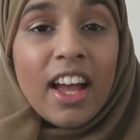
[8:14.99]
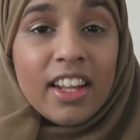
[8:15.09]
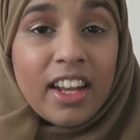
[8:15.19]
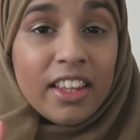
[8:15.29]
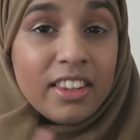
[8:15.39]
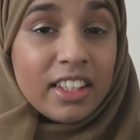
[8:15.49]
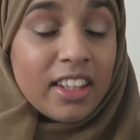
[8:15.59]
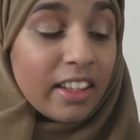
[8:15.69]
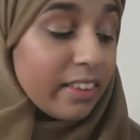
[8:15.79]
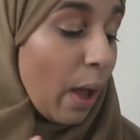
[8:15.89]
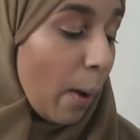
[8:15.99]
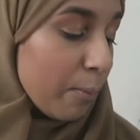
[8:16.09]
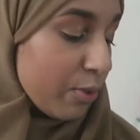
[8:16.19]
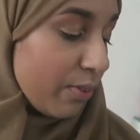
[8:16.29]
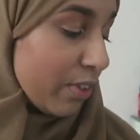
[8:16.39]
and I think that's
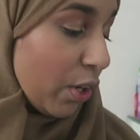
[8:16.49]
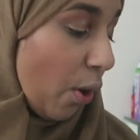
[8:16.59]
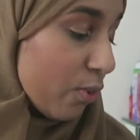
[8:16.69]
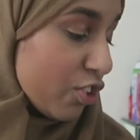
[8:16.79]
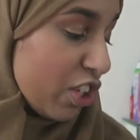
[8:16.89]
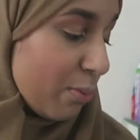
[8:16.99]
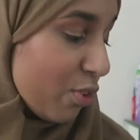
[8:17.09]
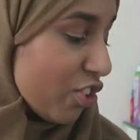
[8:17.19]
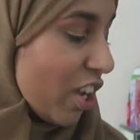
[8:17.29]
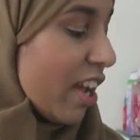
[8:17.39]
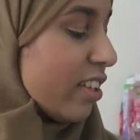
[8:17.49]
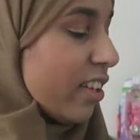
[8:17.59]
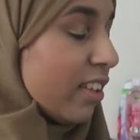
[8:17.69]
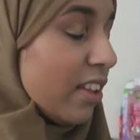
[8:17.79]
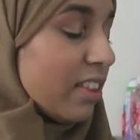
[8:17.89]
helped with the gold shimmery shade,
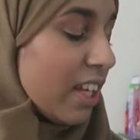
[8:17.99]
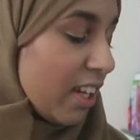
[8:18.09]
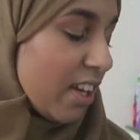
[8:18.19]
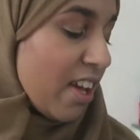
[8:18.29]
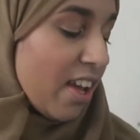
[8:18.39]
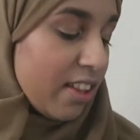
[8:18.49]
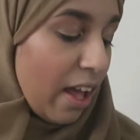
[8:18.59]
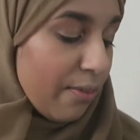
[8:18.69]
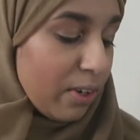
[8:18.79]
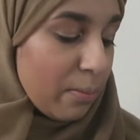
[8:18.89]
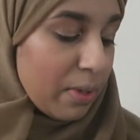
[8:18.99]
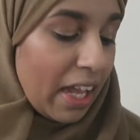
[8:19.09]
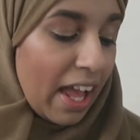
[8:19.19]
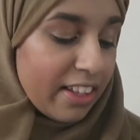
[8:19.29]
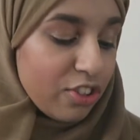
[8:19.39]
because I think that wouldn't
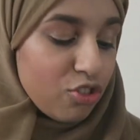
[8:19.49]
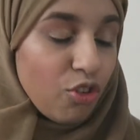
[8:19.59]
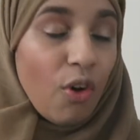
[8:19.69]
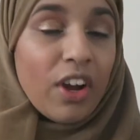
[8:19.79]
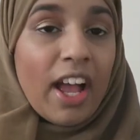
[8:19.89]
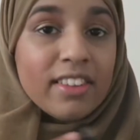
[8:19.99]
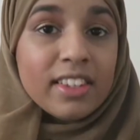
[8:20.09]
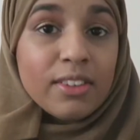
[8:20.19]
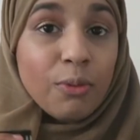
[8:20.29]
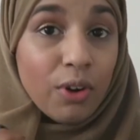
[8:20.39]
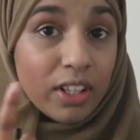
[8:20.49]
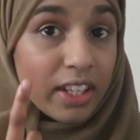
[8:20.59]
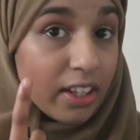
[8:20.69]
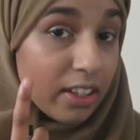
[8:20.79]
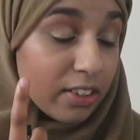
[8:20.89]
be as strong as it
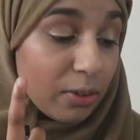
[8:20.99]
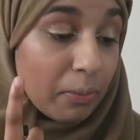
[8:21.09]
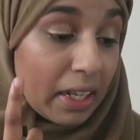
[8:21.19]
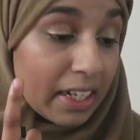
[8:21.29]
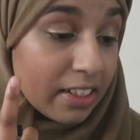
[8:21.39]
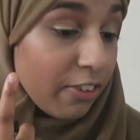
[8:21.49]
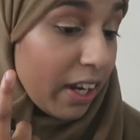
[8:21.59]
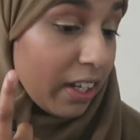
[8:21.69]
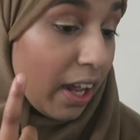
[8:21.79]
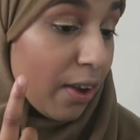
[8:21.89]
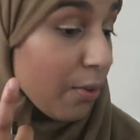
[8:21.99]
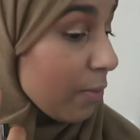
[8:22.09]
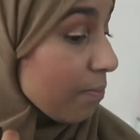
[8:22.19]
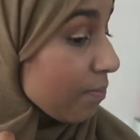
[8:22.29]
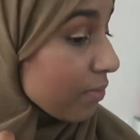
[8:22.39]
is on my lid right now,
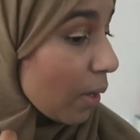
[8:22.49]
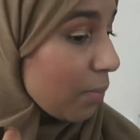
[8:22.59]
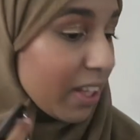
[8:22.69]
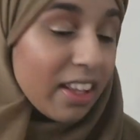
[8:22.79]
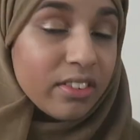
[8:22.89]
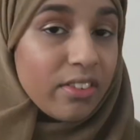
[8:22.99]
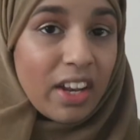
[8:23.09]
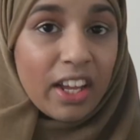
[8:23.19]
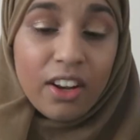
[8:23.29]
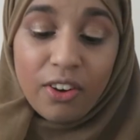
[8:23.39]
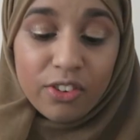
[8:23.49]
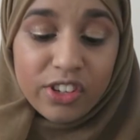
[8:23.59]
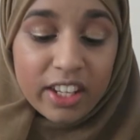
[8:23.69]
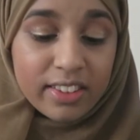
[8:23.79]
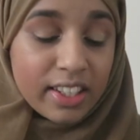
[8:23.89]
but that's with like a lot of
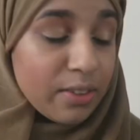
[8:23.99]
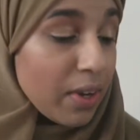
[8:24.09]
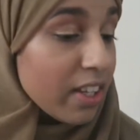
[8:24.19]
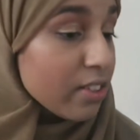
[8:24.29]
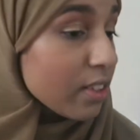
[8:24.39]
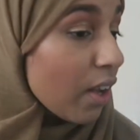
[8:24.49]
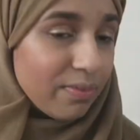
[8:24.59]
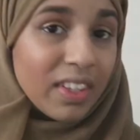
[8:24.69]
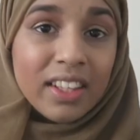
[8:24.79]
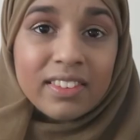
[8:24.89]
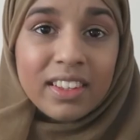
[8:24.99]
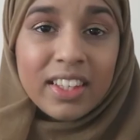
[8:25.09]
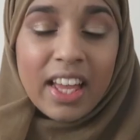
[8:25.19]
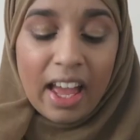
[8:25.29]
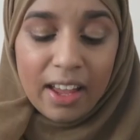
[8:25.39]
shades anyway. So
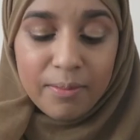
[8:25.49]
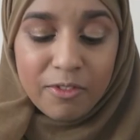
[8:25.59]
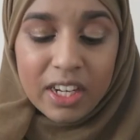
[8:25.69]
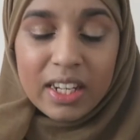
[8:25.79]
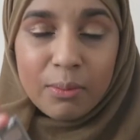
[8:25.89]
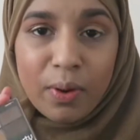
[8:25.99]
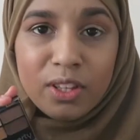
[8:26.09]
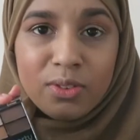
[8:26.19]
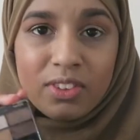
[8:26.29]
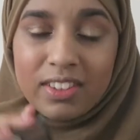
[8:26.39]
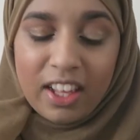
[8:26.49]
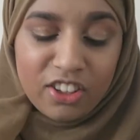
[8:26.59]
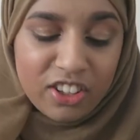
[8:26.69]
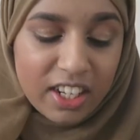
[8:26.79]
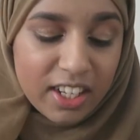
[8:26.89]
yeah, I'm really impressed with this
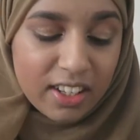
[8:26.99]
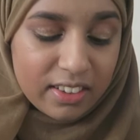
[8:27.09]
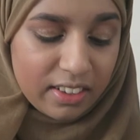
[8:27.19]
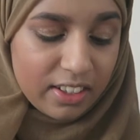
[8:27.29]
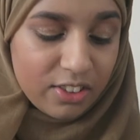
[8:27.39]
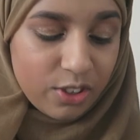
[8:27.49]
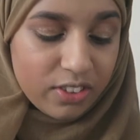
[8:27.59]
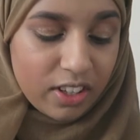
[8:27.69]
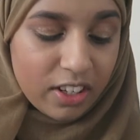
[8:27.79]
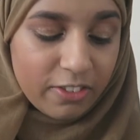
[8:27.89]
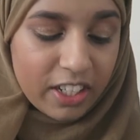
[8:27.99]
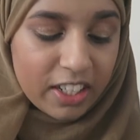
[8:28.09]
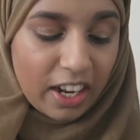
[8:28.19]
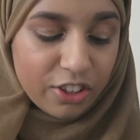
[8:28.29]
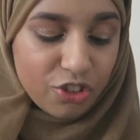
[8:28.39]
actually, because it's just done a really
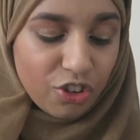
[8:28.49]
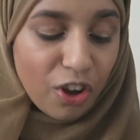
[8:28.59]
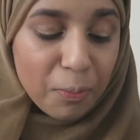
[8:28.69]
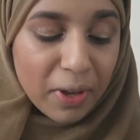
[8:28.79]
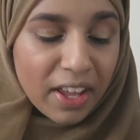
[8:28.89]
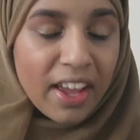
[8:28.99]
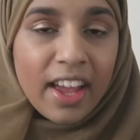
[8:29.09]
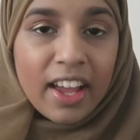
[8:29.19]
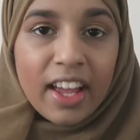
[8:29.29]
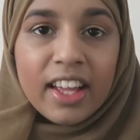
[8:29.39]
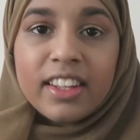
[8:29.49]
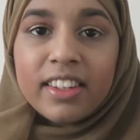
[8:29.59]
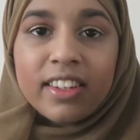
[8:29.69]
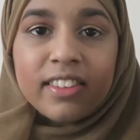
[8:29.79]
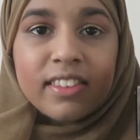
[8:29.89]
nice job, and
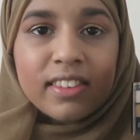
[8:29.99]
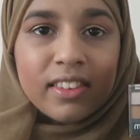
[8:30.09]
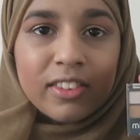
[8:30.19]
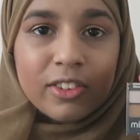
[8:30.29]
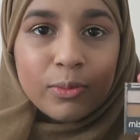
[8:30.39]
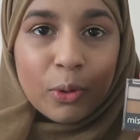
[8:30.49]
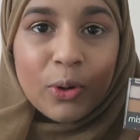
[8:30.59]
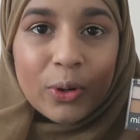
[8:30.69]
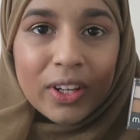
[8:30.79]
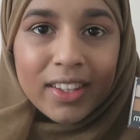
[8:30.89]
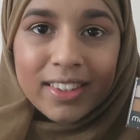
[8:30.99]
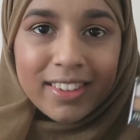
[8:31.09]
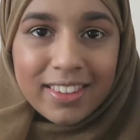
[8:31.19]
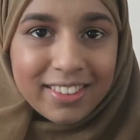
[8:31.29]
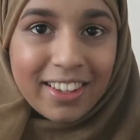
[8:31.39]
it's small,
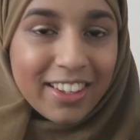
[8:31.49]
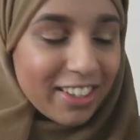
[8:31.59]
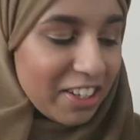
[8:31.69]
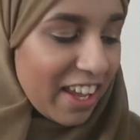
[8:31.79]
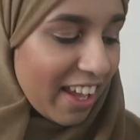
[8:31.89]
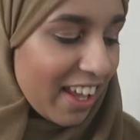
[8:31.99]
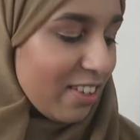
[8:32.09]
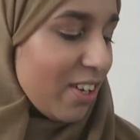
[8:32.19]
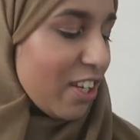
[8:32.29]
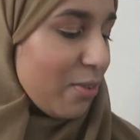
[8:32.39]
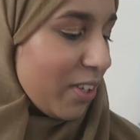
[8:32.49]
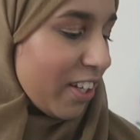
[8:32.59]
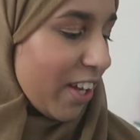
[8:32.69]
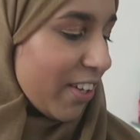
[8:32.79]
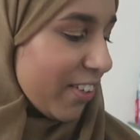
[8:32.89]
so you can take it anywhere you want
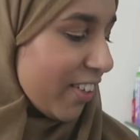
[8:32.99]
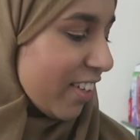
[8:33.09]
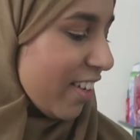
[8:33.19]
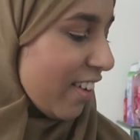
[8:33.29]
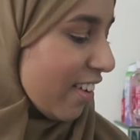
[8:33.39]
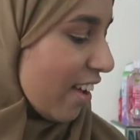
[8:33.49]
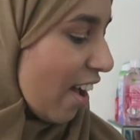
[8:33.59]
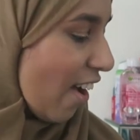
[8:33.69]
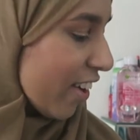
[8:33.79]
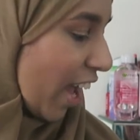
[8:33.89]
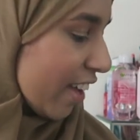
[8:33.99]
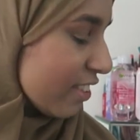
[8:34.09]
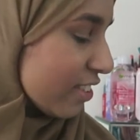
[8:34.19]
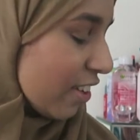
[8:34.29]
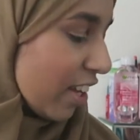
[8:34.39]
to go. Okay,
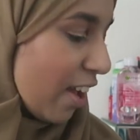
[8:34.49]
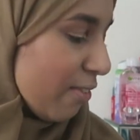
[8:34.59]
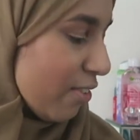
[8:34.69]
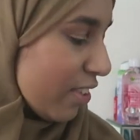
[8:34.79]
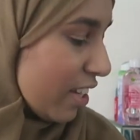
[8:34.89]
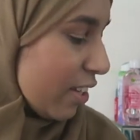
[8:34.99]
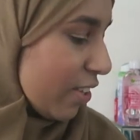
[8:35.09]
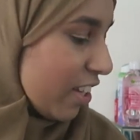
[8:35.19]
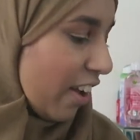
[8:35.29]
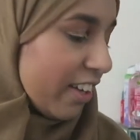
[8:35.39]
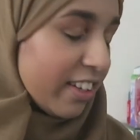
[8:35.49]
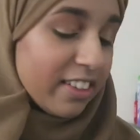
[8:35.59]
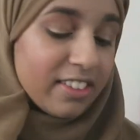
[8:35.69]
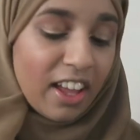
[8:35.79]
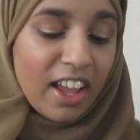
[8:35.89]
so now with the liquid
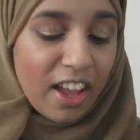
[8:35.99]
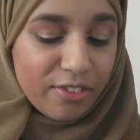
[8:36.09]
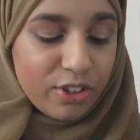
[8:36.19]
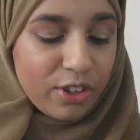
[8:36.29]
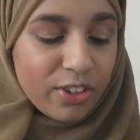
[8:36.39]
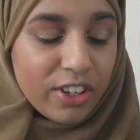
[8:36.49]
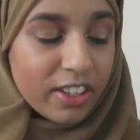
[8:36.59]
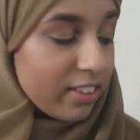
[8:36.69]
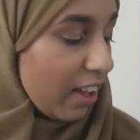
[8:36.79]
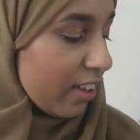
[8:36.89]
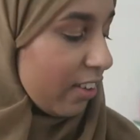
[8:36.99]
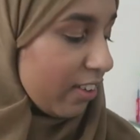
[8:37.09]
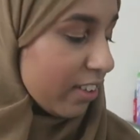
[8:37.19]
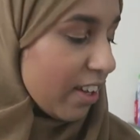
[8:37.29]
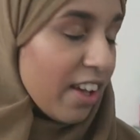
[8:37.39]
liners, I have 2 because
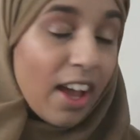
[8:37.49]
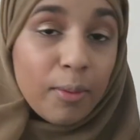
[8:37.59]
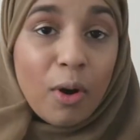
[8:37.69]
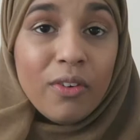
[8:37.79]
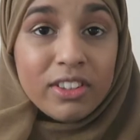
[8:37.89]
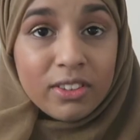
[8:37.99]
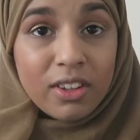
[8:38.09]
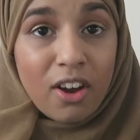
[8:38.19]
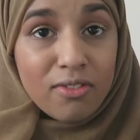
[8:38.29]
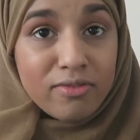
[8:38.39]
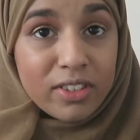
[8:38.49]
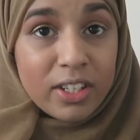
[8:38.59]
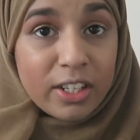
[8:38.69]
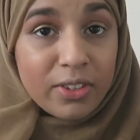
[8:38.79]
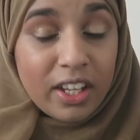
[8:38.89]
I'm always on the hunt for
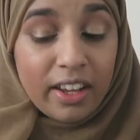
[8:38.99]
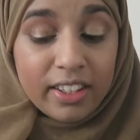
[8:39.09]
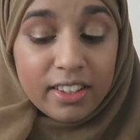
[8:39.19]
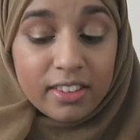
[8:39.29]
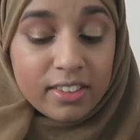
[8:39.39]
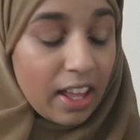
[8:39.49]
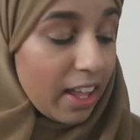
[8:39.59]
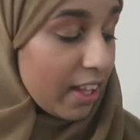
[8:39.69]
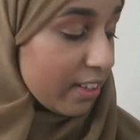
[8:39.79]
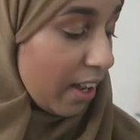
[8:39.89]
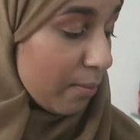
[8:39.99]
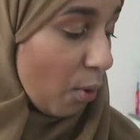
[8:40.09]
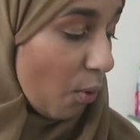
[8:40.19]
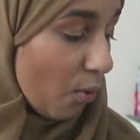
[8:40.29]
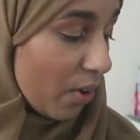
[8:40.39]
liquid liners, and I'm
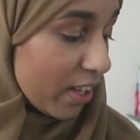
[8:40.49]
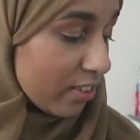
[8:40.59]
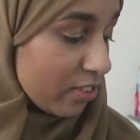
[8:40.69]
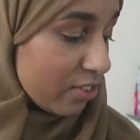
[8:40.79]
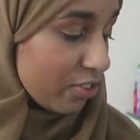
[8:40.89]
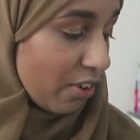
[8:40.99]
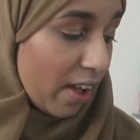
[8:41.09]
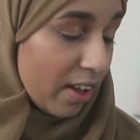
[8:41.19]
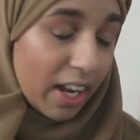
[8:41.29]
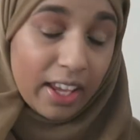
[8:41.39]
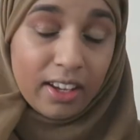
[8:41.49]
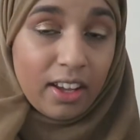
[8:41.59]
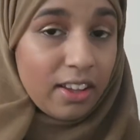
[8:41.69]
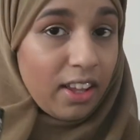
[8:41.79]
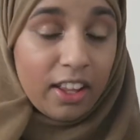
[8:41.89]
always
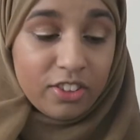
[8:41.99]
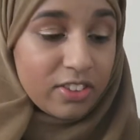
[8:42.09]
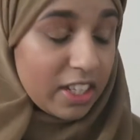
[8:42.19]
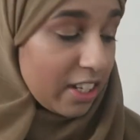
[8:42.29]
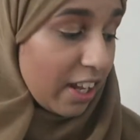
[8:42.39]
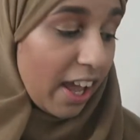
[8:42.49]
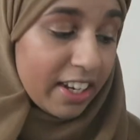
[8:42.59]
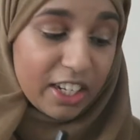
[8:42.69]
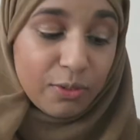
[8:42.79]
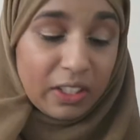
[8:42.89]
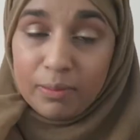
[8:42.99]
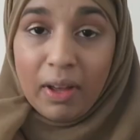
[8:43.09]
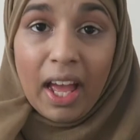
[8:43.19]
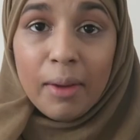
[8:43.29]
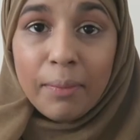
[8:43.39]
I just need it. I need one in
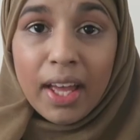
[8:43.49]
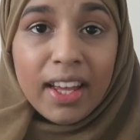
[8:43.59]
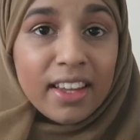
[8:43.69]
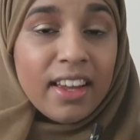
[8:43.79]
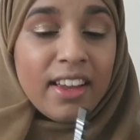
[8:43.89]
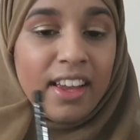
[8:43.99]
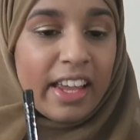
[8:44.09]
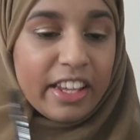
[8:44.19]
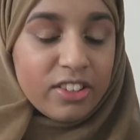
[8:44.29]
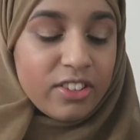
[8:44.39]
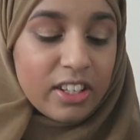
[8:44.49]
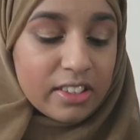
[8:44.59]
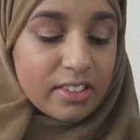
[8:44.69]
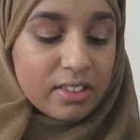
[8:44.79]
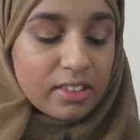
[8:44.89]
my handbag. It's
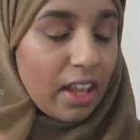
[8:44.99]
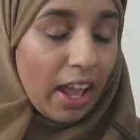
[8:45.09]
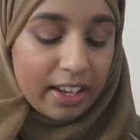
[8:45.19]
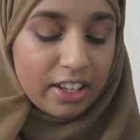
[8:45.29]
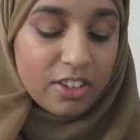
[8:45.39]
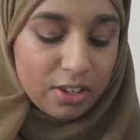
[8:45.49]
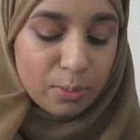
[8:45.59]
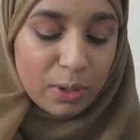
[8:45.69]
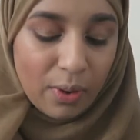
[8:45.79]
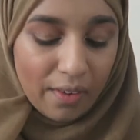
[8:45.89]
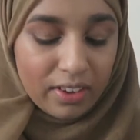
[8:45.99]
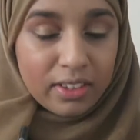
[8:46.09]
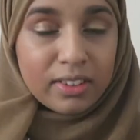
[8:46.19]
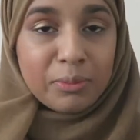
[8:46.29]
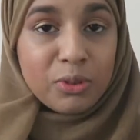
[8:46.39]
just I need to be
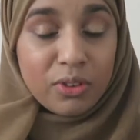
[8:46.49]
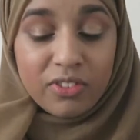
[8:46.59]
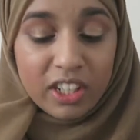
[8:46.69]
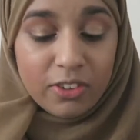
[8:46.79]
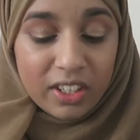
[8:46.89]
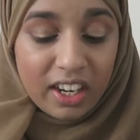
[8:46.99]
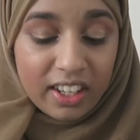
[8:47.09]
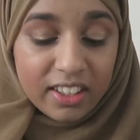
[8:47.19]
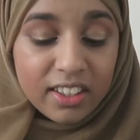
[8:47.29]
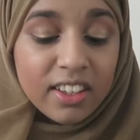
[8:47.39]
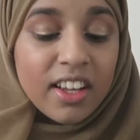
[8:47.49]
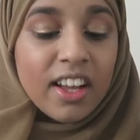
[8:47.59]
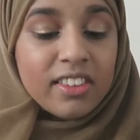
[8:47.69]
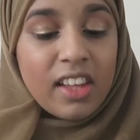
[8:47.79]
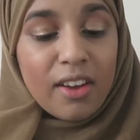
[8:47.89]
wearing some sort of liquid liner.
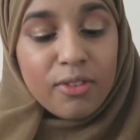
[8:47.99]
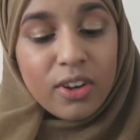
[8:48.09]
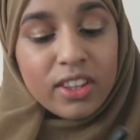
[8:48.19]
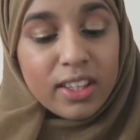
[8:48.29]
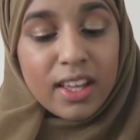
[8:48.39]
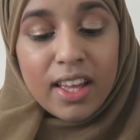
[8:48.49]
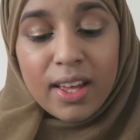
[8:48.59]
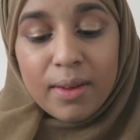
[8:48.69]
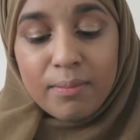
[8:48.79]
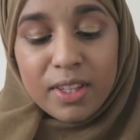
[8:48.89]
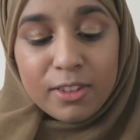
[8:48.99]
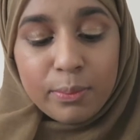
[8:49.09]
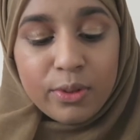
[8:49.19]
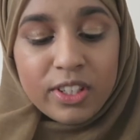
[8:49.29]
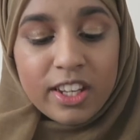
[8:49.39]
So I've got the Miss
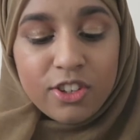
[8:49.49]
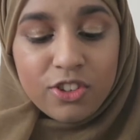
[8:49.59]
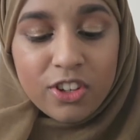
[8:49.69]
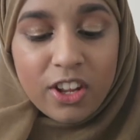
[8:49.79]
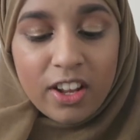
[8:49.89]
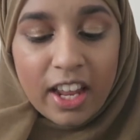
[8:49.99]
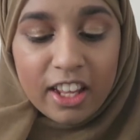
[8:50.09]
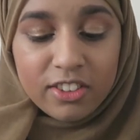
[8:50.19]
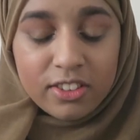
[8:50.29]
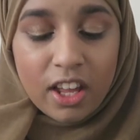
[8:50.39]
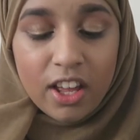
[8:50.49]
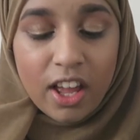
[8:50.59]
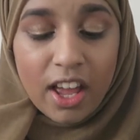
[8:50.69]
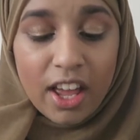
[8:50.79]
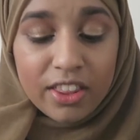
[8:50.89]
Sporty Studio Lash,
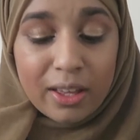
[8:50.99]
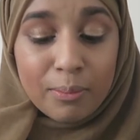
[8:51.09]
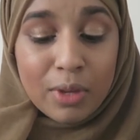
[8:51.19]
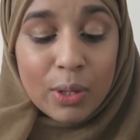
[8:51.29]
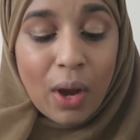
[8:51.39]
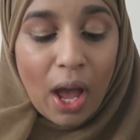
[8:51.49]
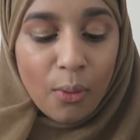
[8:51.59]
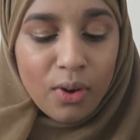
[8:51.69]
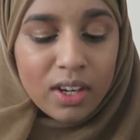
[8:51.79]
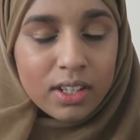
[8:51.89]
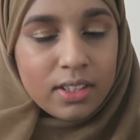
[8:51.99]
the Miaoww